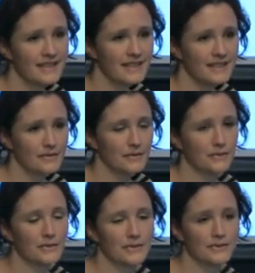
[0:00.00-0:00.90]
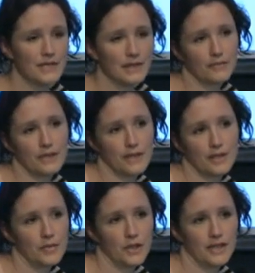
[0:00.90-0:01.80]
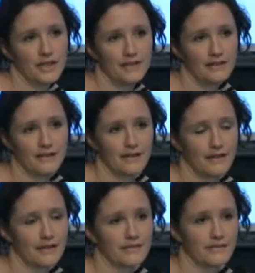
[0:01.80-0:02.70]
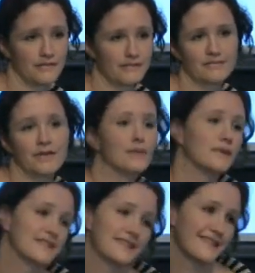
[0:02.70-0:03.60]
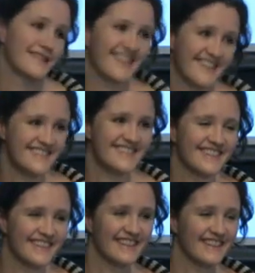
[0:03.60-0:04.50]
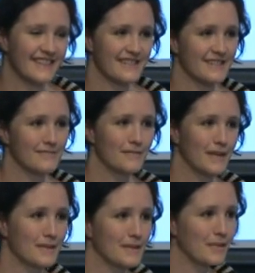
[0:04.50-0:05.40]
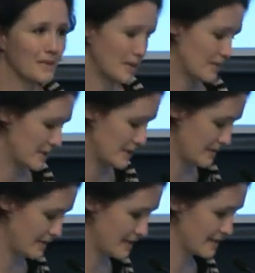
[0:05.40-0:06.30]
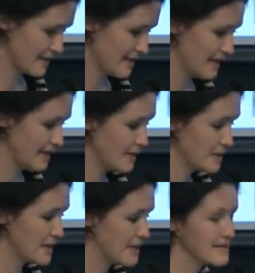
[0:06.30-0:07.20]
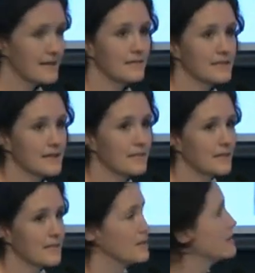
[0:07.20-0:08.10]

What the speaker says: well, you've done one community, you can kind of go on to the next. I think that's maybe the point I wanted to make here about SAM's commitment